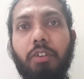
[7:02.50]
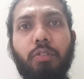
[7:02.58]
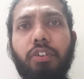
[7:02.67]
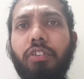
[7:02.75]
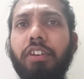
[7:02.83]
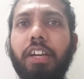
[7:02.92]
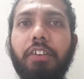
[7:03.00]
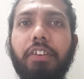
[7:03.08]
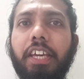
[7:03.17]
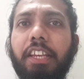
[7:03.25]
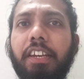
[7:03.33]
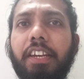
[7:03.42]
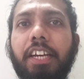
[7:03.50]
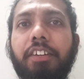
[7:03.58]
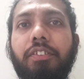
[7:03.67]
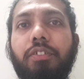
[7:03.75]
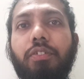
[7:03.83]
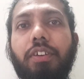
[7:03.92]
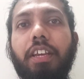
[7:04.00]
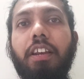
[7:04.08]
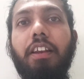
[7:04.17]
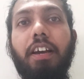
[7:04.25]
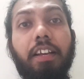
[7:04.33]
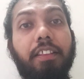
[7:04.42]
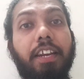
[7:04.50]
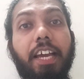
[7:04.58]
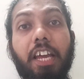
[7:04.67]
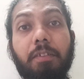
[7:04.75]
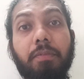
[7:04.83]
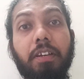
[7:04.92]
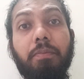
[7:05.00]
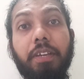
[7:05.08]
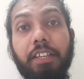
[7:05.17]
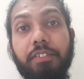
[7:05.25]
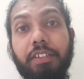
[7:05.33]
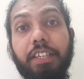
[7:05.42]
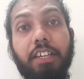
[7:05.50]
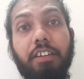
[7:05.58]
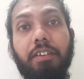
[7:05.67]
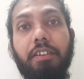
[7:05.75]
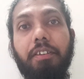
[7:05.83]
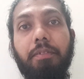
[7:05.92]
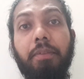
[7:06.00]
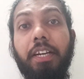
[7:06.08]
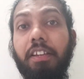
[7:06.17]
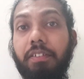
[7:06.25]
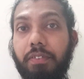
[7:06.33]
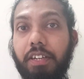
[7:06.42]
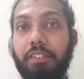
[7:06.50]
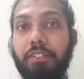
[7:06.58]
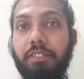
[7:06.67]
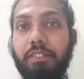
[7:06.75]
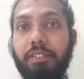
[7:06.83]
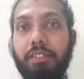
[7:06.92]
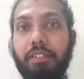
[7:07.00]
We don't have any rights to kill other animal beings here, my dear friends.